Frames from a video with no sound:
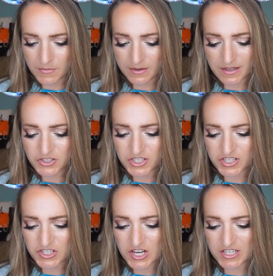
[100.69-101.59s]
I think she
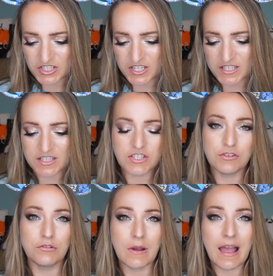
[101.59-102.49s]
just changed it
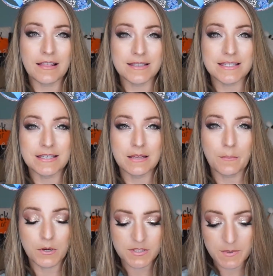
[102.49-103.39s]
to Allison
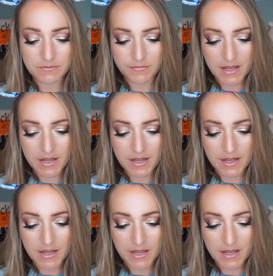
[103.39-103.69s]
Mertzman.